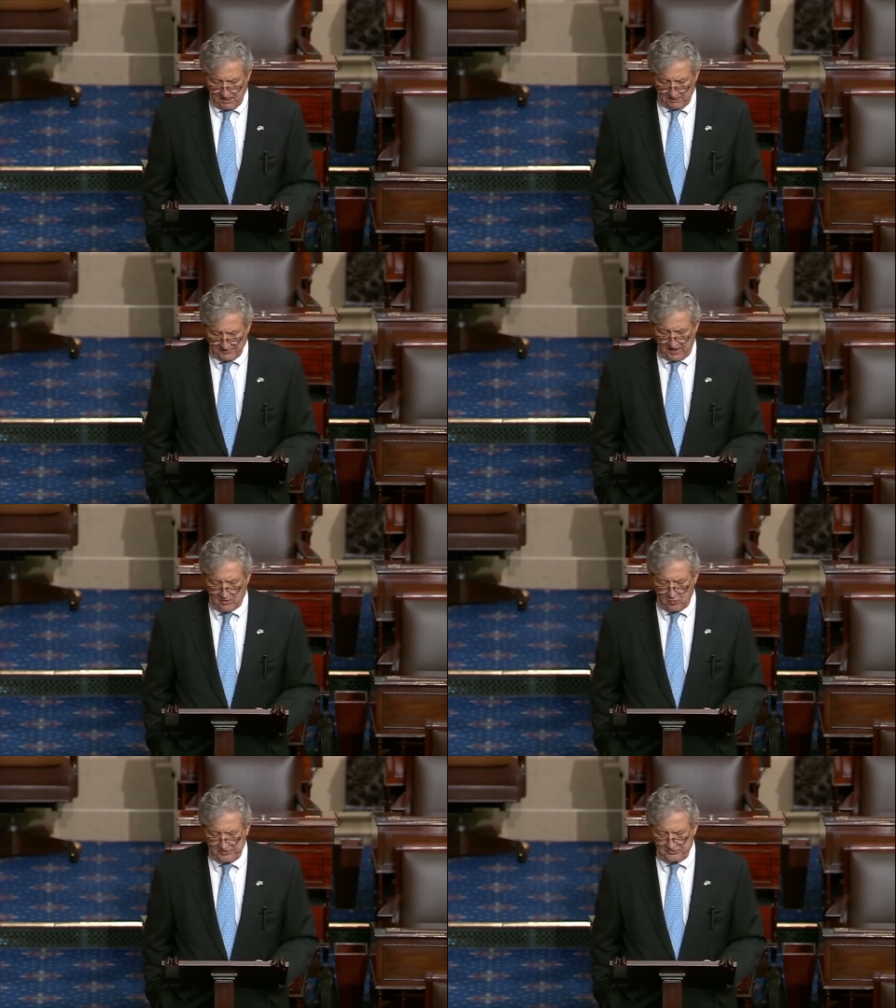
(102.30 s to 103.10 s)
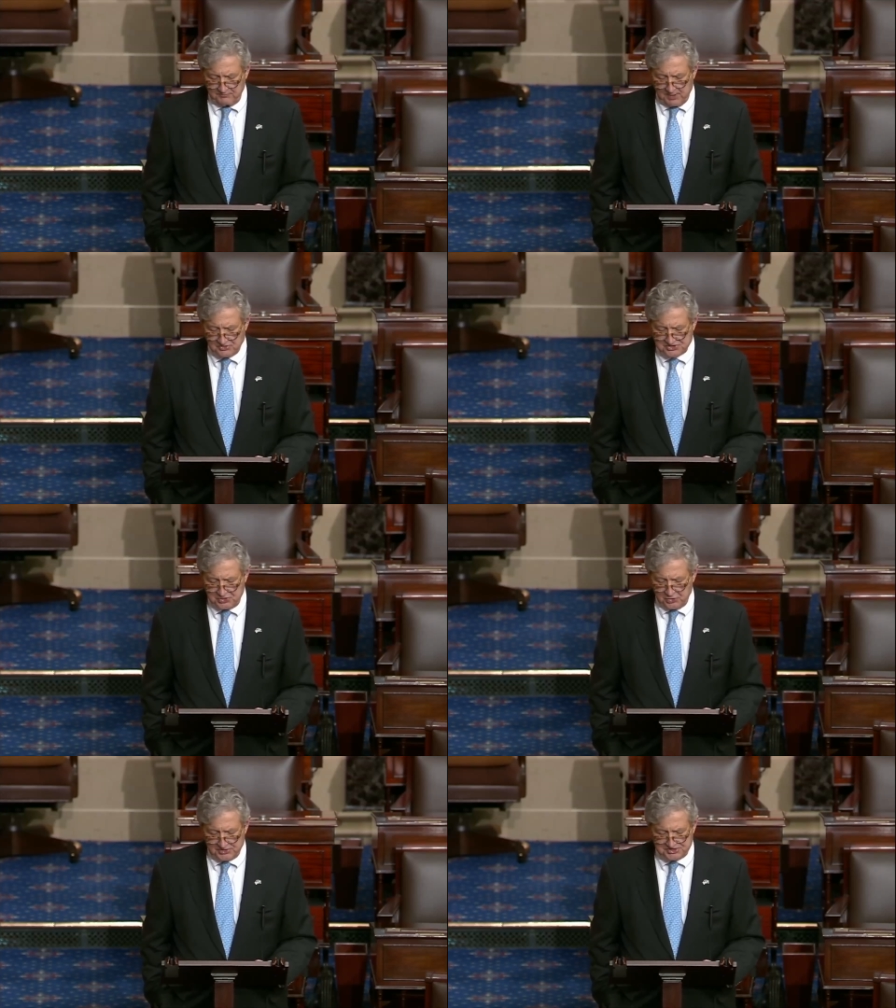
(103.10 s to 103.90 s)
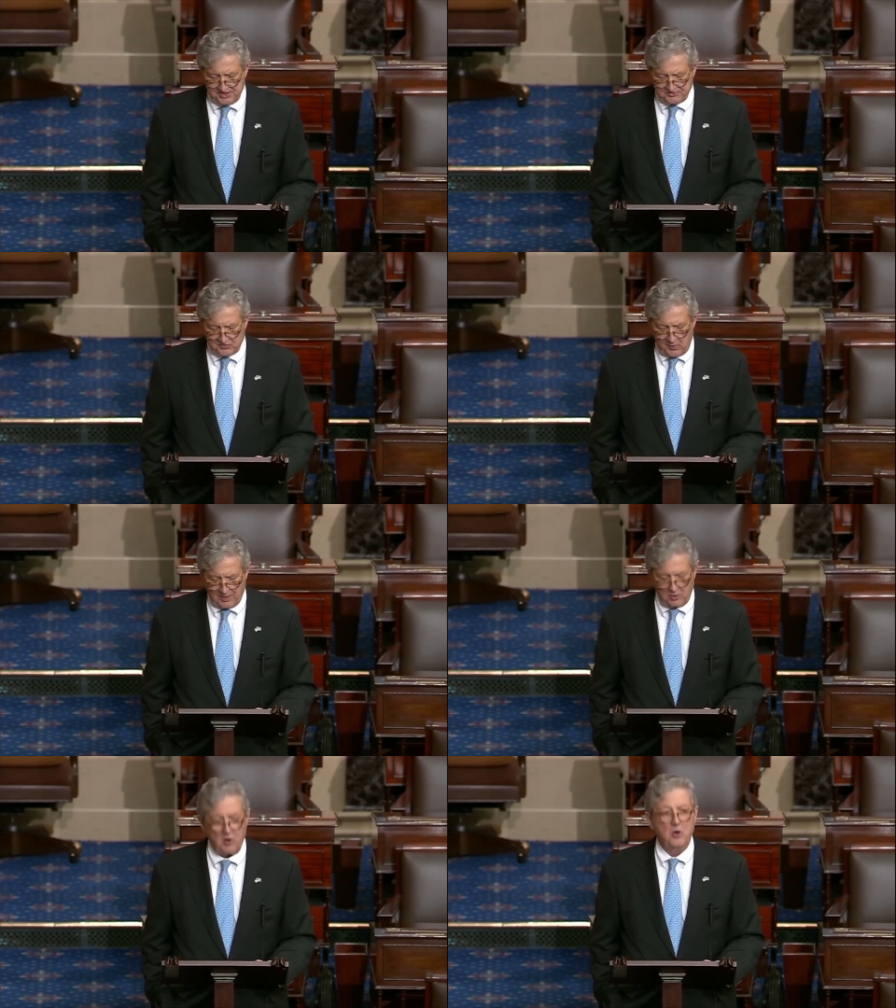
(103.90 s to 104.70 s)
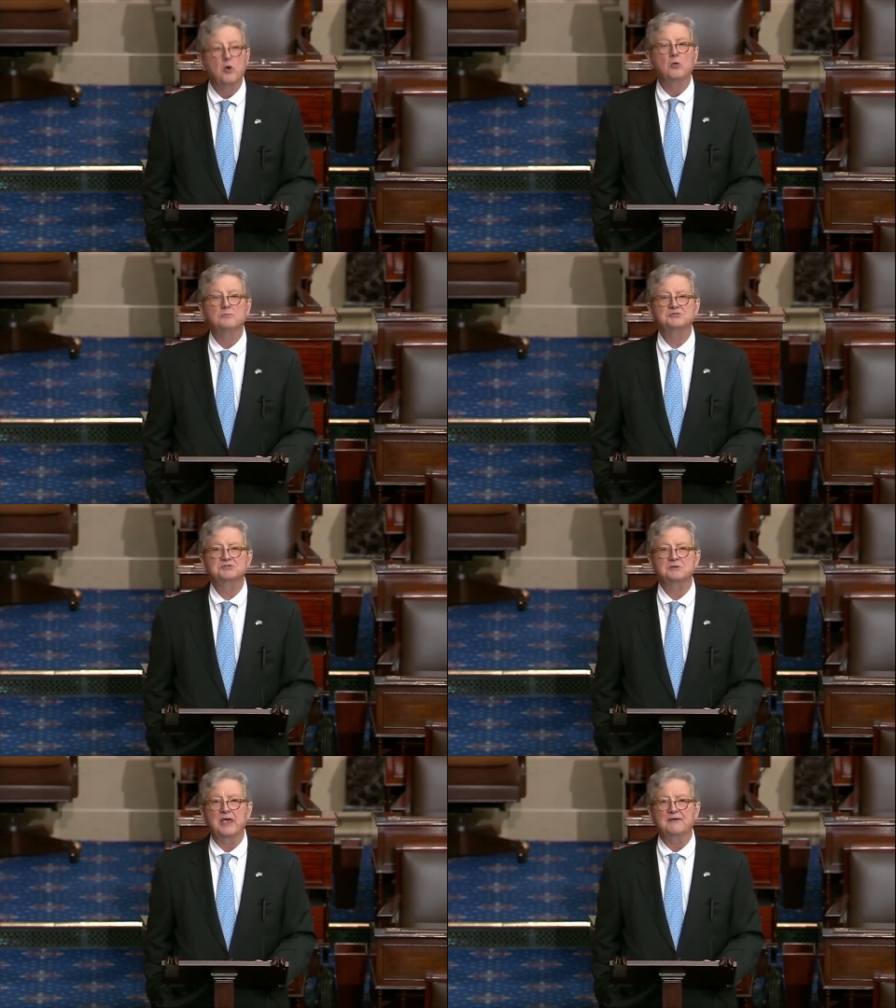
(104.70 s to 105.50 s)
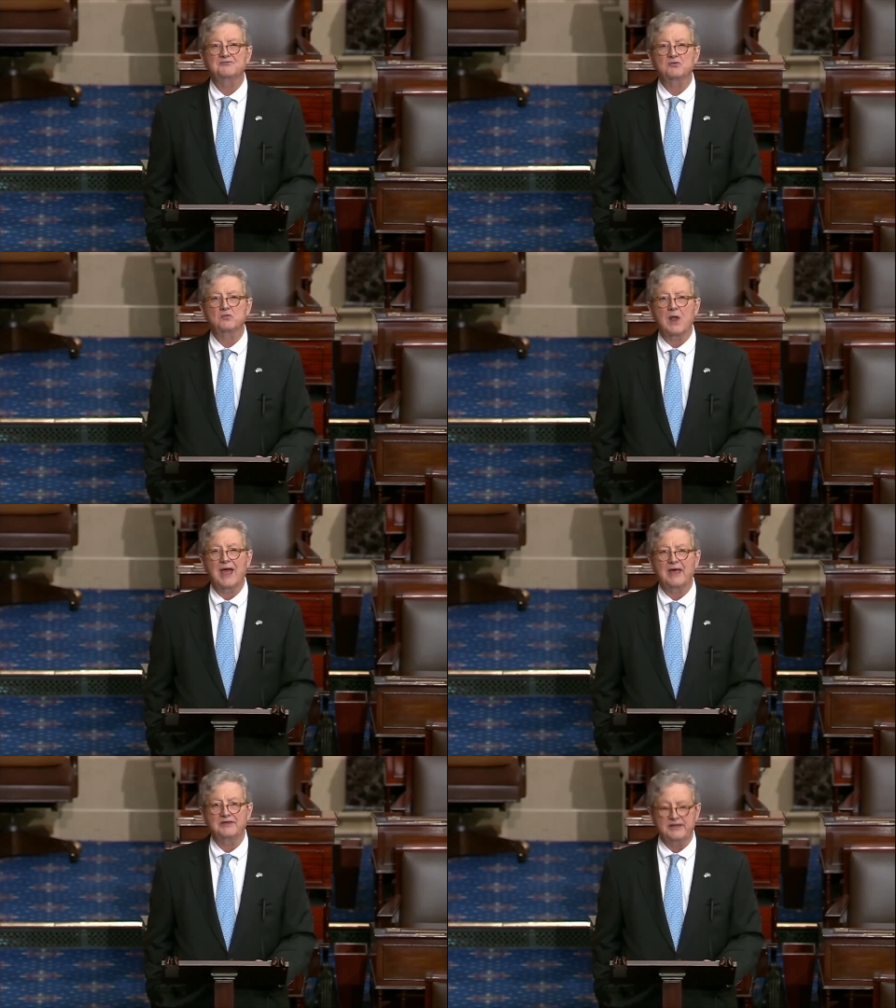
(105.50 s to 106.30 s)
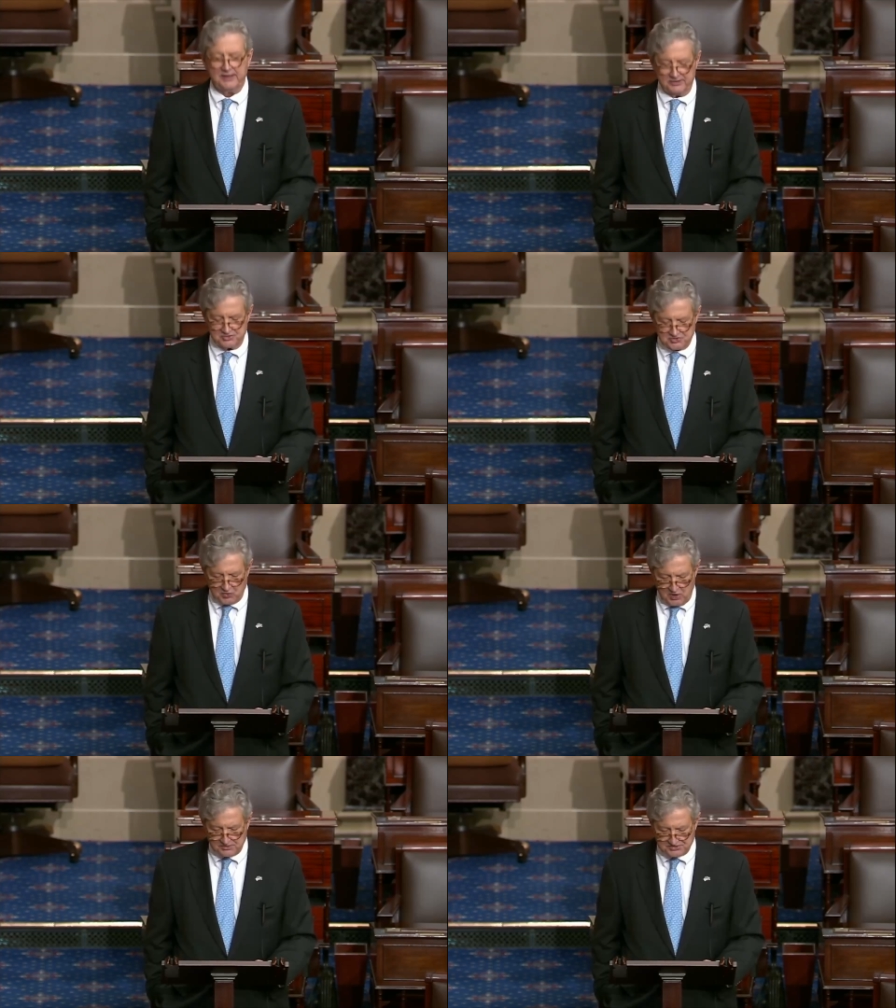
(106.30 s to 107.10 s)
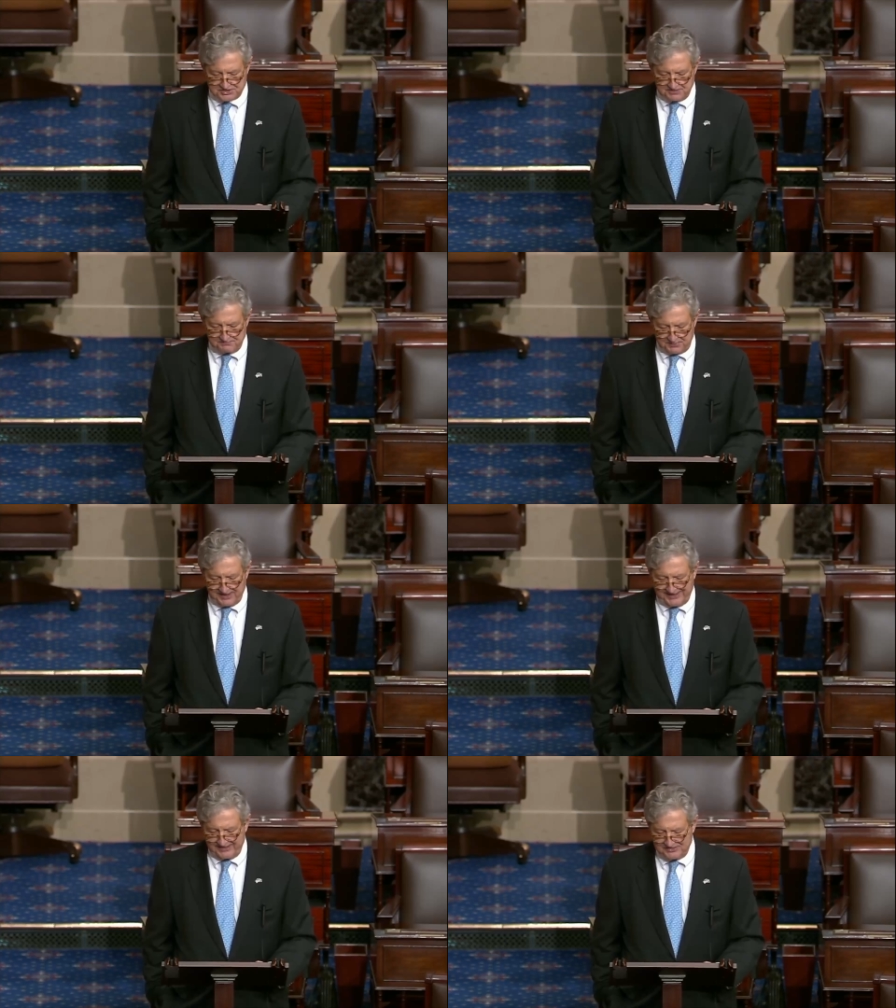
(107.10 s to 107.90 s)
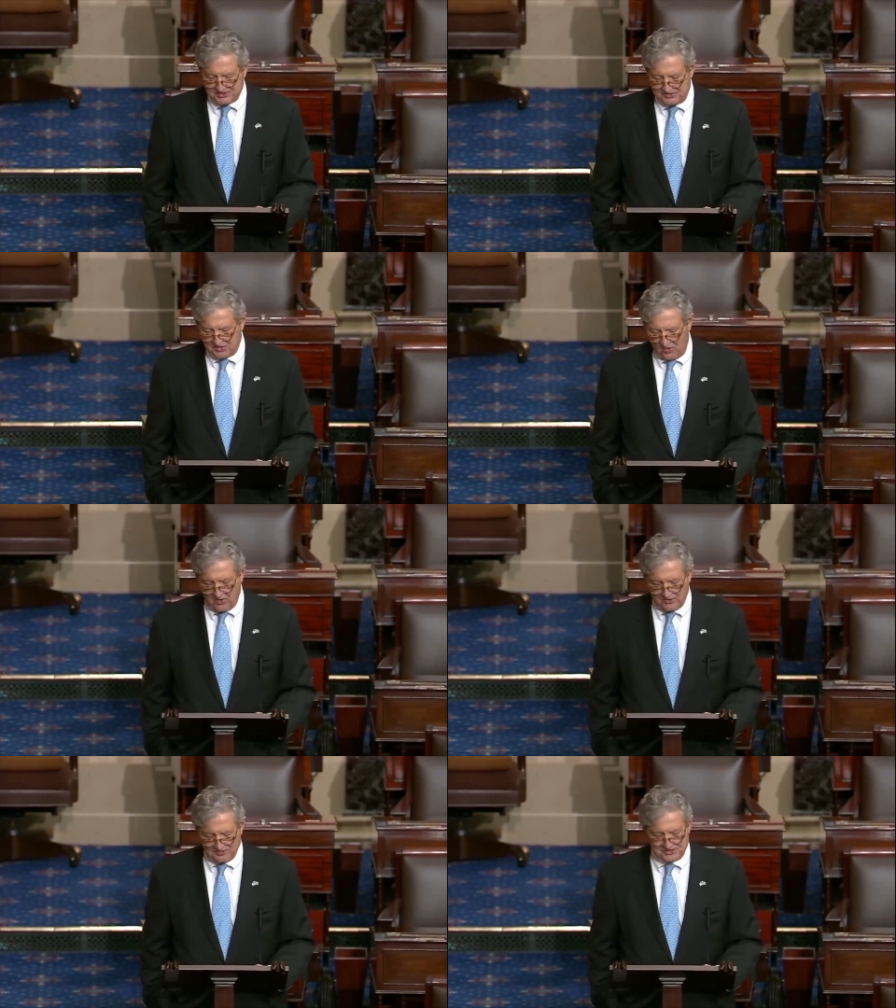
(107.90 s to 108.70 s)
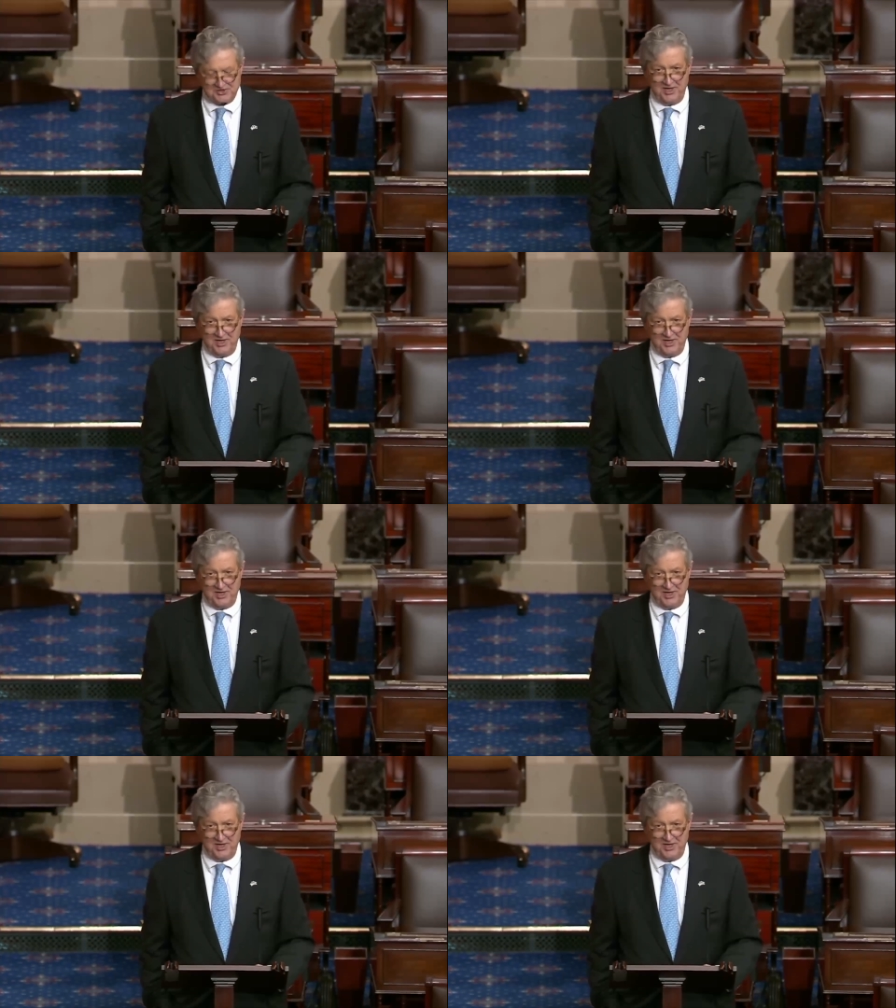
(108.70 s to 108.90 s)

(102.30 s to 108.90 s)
not only do most goods get to our homes after riding in trucks and planes and cars